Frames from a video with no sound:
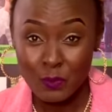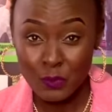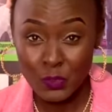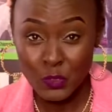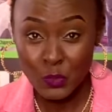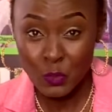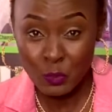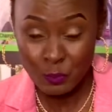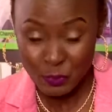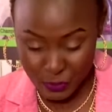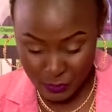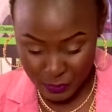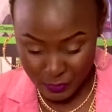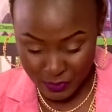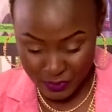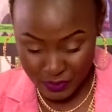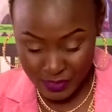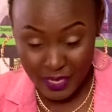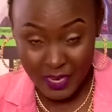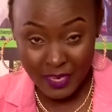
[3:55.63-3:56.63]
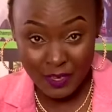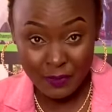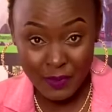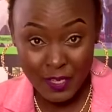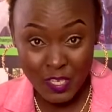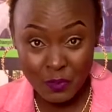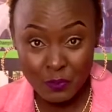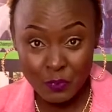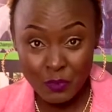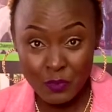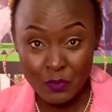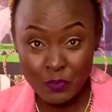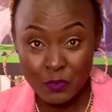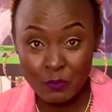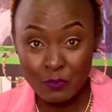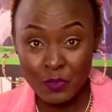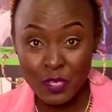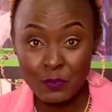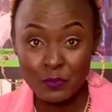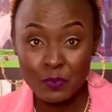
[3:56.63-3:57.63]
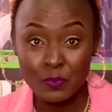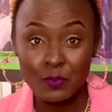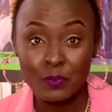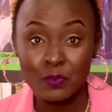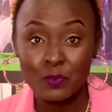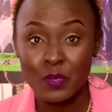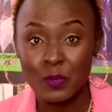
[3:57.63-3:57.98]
what options are available for people